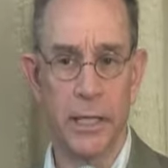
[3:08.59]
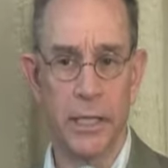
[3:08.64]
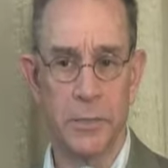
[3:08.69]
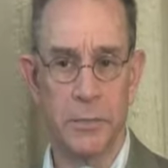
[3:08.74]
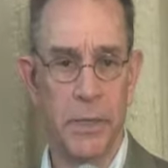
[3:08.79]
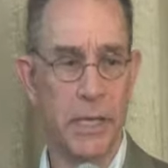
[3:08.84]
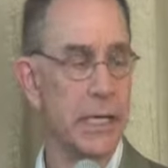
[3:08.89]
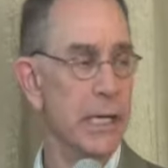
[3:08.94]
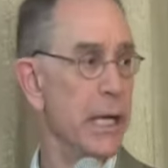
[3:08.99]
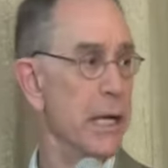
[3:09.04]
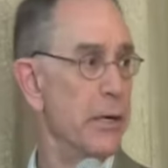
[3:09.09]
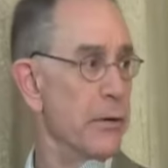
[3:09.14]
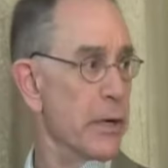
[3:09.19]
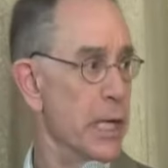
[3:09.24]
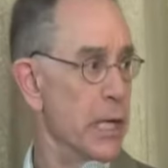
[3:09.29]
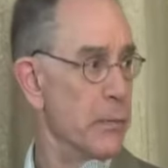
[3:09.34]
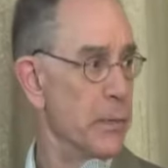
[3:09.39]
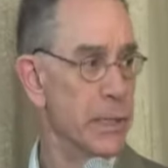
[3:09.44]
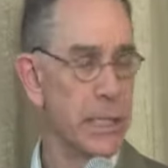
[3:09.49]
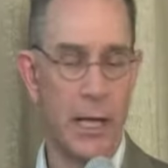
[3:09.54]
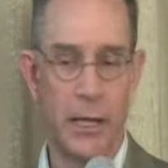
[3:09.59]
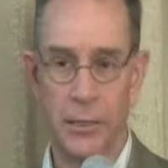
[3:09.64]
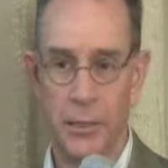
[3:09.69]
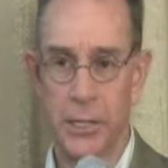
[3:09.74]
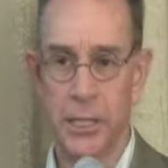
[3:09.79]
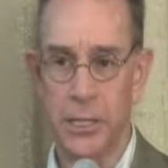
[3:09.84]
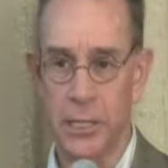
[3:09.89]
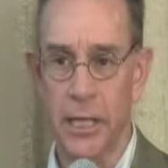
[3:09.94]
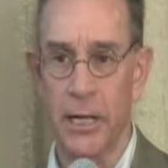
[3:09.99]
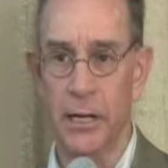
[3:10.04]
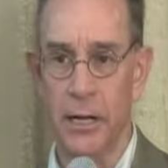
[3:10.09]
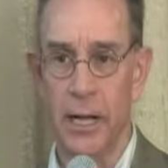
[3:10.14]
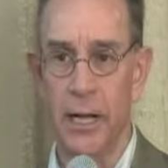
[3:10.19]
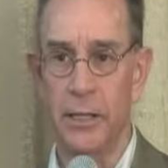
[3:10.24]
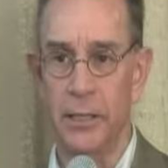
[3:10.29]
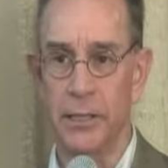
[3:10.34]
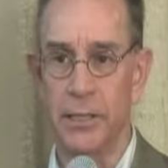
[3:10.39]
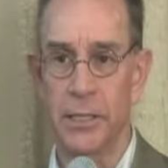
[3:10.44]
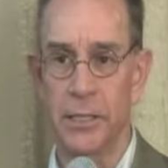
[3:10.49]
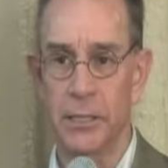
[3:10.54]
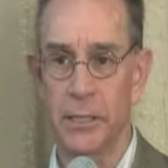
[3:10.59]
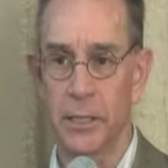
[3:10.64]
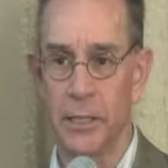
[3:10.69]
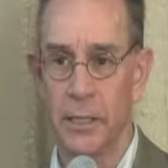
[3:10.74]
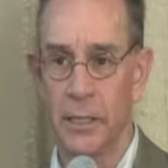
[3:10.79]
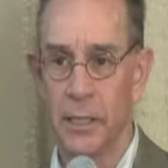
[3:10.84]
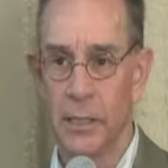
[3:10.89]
as pediatric hematologists, oncologists.